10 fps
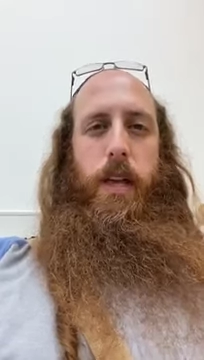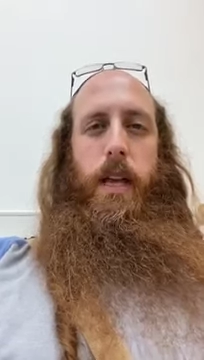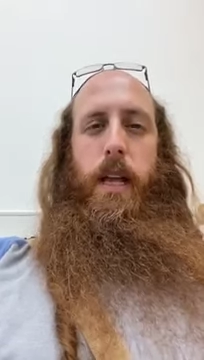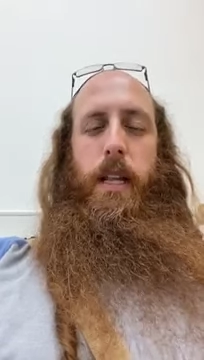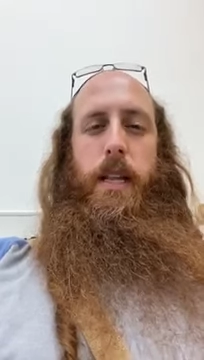
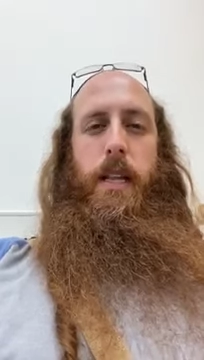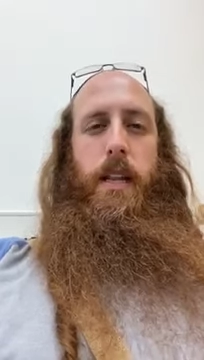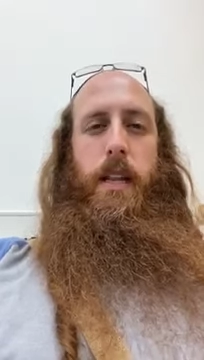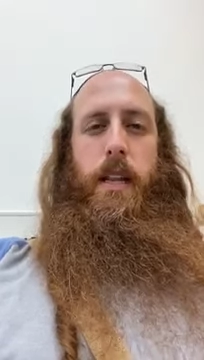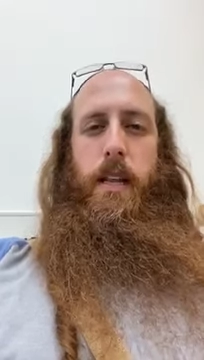
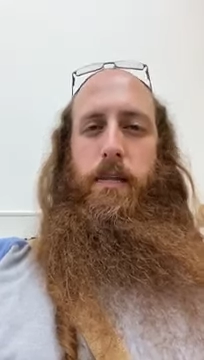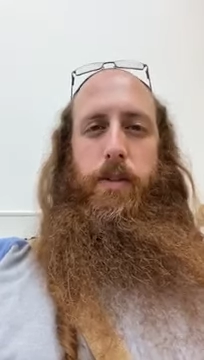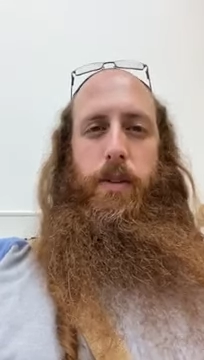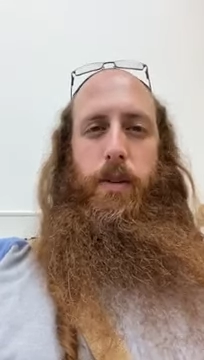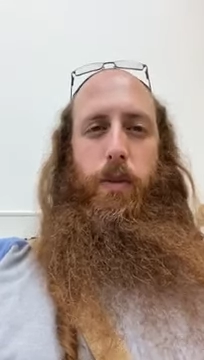and
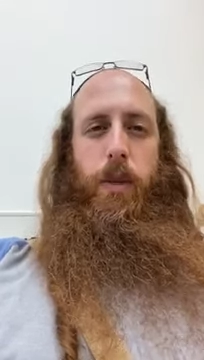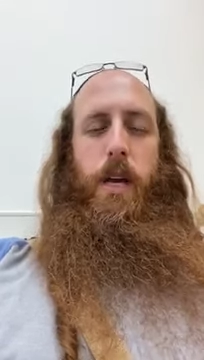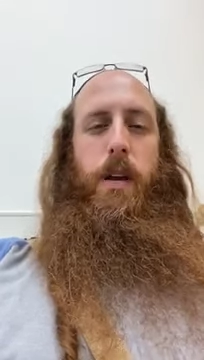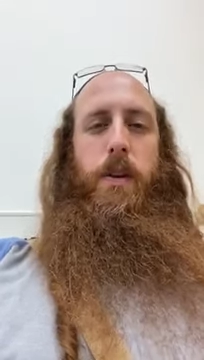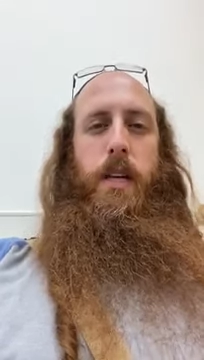never to be
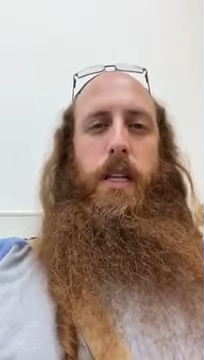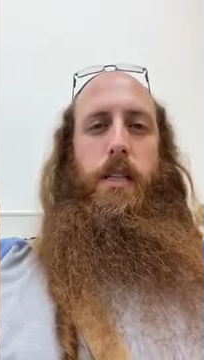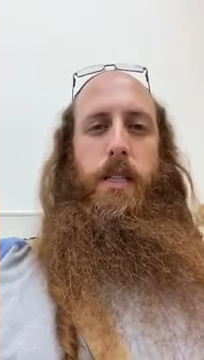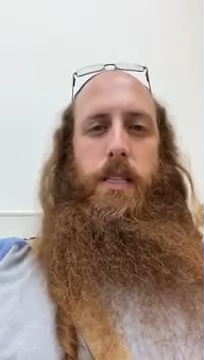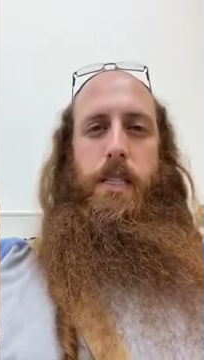
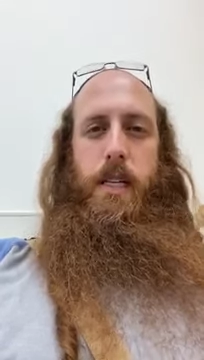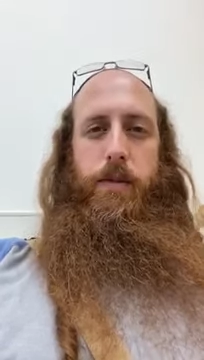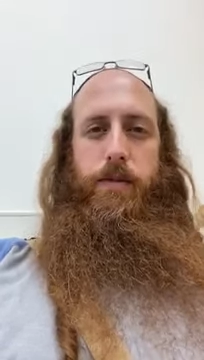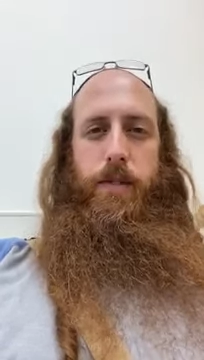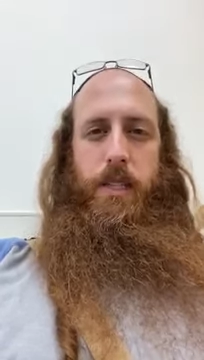arrogant and
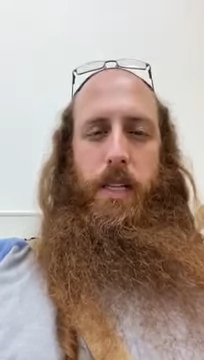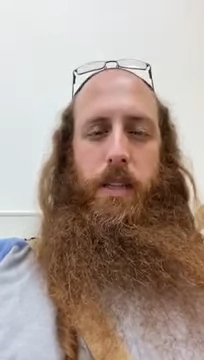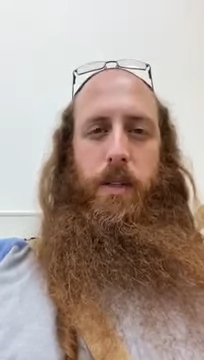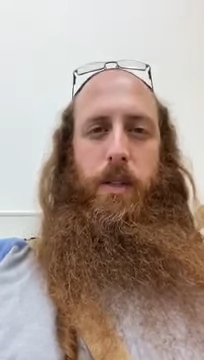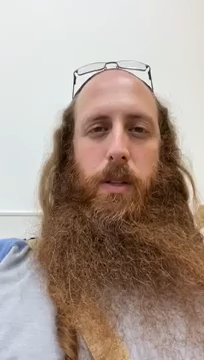
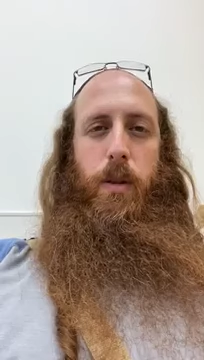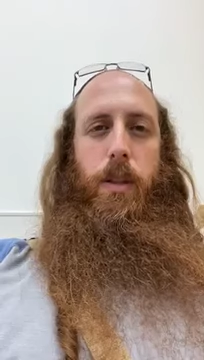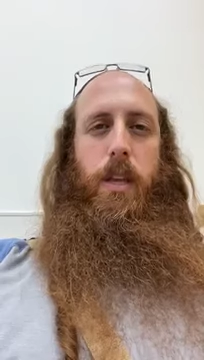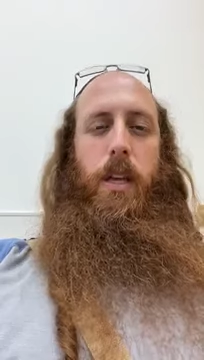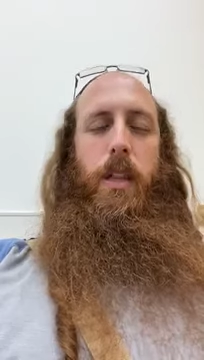self-centered, to
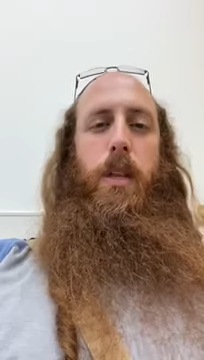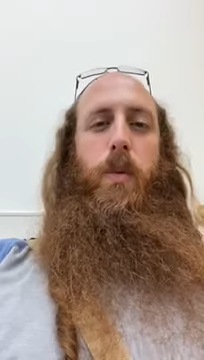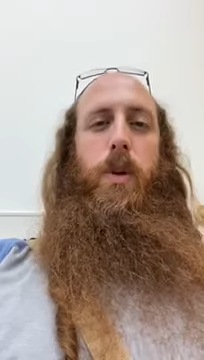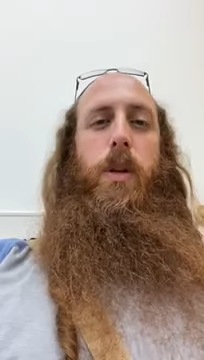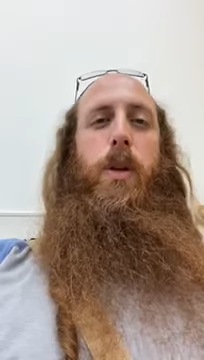think
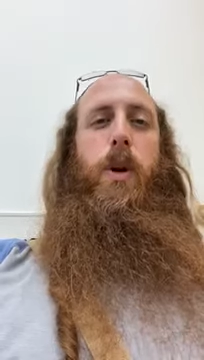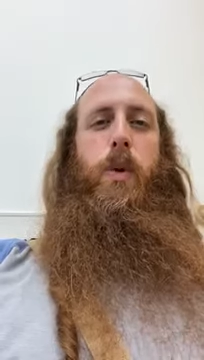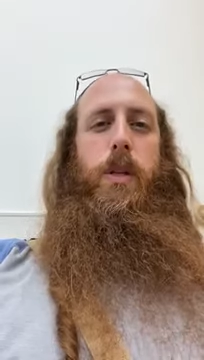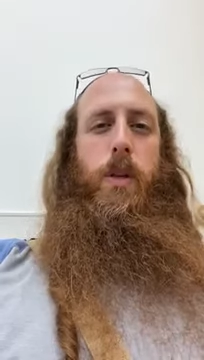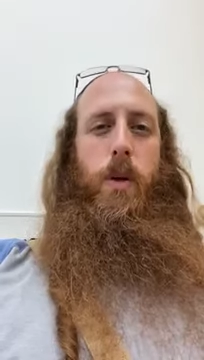that we
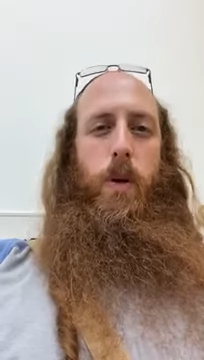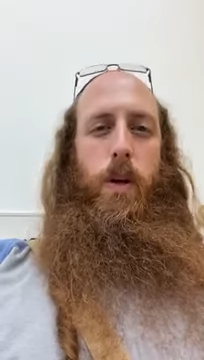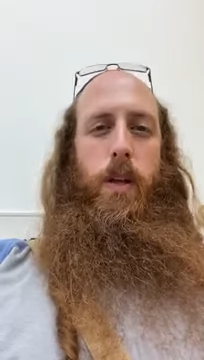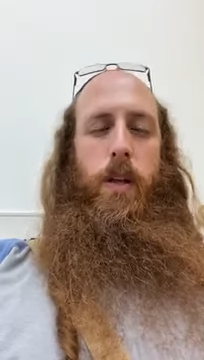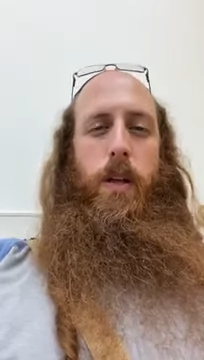know it all.